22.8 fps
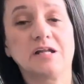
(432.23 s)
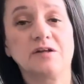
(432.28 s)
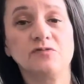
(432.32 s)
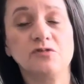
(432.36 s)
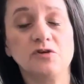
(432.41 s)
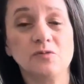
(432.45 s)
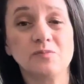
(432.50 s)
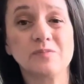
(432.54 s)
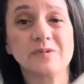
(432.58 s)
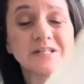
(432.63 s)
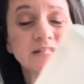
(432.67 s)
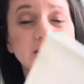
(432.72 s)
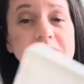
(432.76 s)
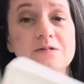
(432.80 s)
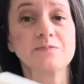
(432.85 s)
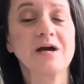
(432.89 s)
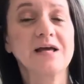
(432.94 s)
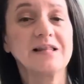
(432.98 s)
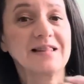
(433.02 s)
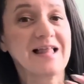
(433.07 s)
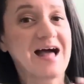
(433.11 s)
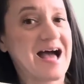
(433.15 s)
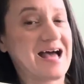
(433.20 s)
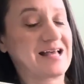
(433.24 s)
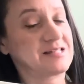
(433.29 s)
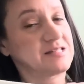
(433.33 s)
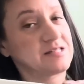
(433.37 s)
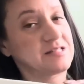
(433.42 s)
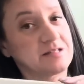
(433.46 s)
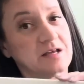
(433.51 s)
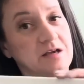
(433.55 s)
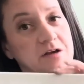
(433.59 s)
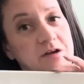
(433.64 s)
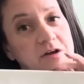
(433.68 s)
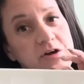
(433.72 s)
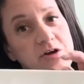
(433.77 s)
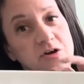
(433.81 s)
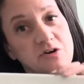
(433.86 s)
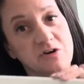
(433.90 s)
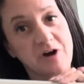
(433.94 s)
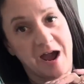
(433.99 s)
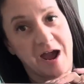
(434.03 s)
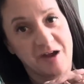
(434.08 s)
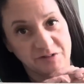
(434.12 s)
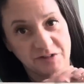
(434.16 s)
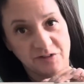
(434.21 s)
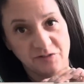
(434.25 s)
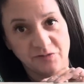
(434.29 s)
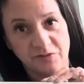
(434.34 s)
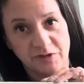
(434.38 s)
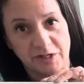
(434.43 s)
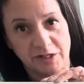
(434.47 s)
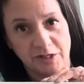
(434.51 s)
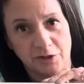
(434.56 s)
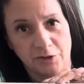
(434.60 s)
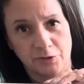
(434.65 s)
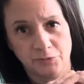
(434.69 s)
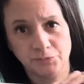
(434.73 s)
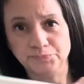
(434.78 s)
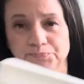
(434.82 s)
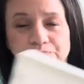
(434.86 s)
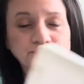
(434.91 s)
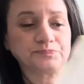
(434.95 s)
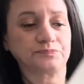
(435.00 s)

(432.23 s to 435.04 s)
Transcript: if you missed my last crafting video,